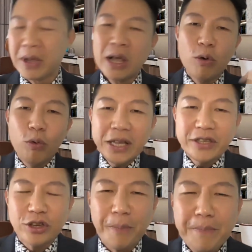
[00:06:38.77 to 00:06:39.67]
What's
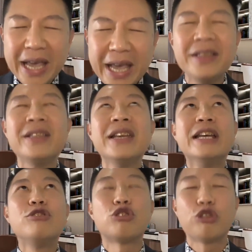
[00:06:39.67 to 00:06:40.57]
your main
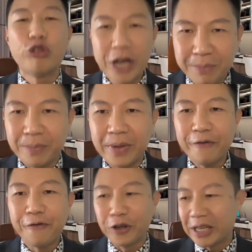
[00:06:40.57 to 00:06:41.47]
dream
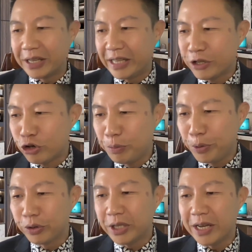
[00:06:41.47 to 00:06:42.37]
for the
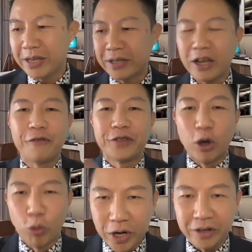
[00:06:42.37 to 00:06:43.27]
distributors of the
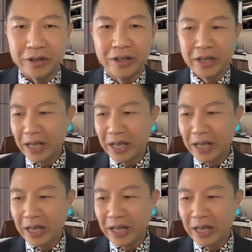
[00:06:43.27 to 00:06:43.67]
world?